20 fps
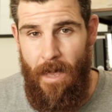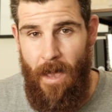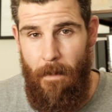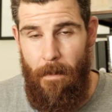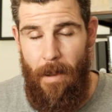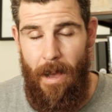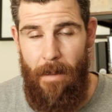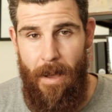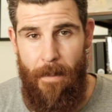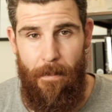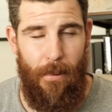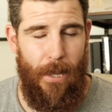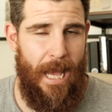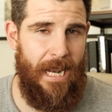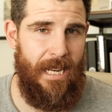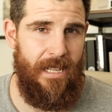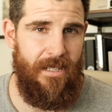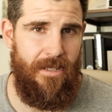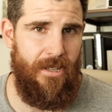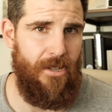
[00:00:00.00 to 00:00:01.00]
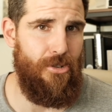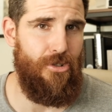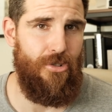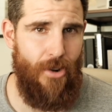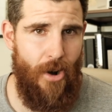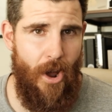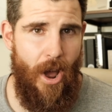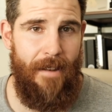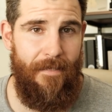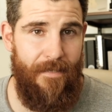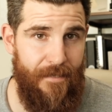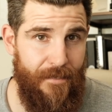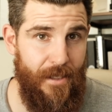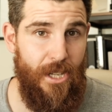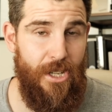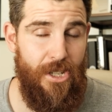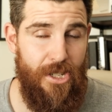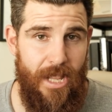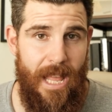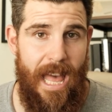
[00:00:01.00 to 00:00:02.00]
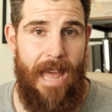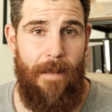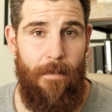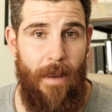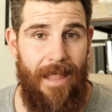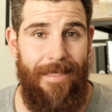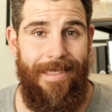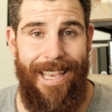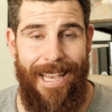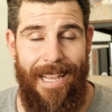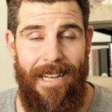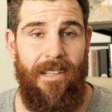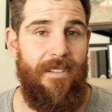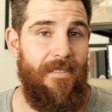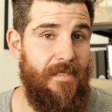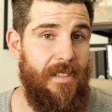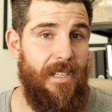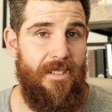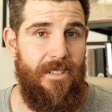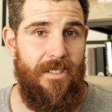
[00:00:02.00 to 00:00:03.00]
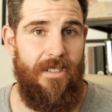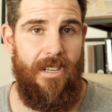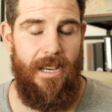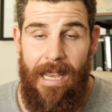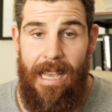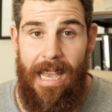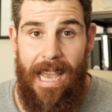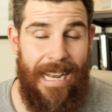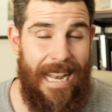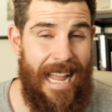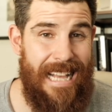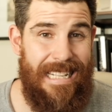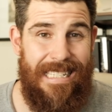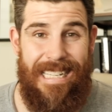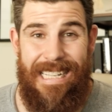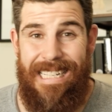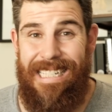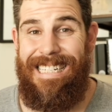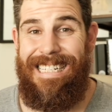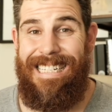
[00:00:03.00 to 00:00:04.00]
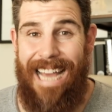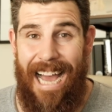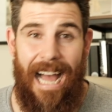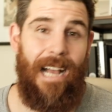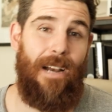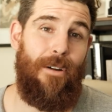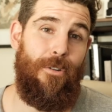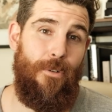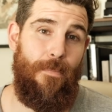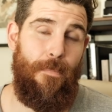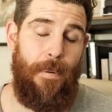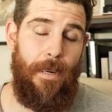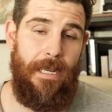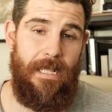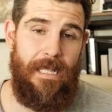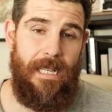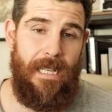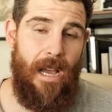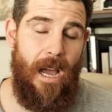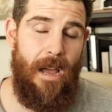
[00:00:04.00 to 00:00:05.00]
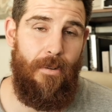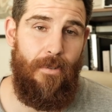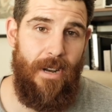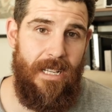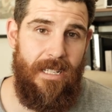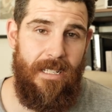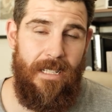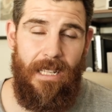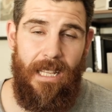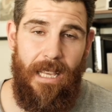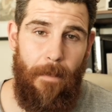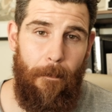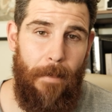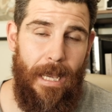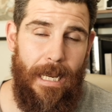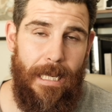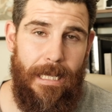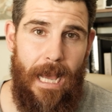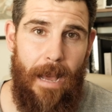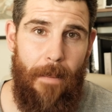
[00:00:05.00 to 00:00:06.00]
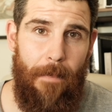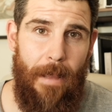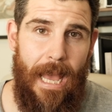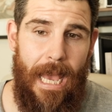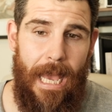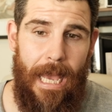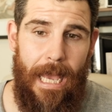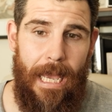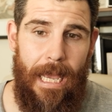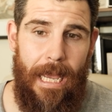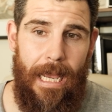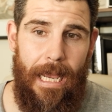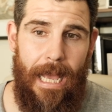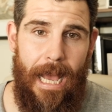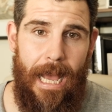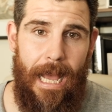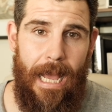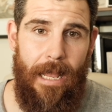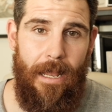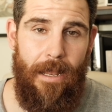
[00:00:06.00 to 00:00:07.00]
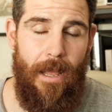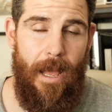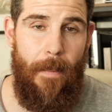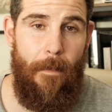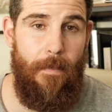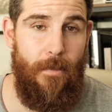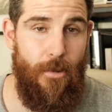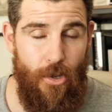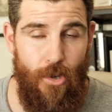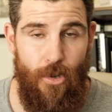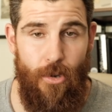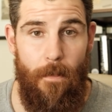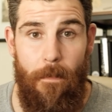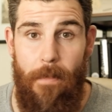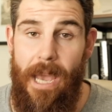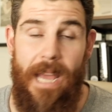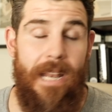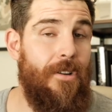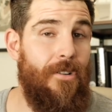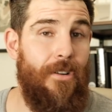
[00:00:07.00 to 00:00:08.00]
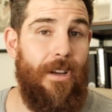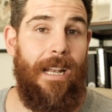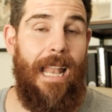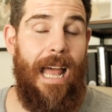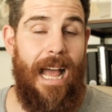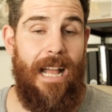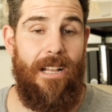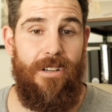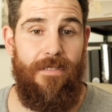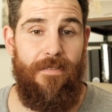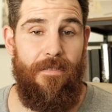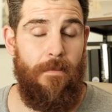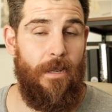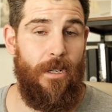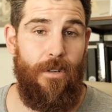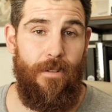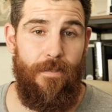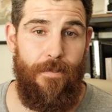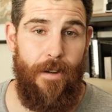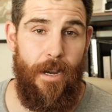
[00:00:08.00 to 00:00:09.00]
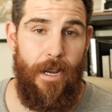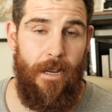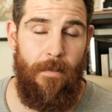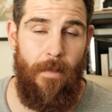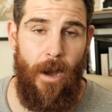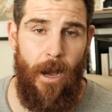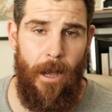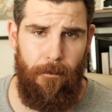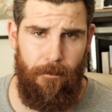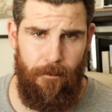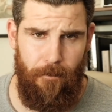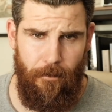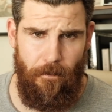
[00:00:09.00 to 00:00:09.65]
But my plan is to try and finish that by the end of this year. And lastly is darkroom printing. I recently picked up a new, better enlarger from a good friend of mine,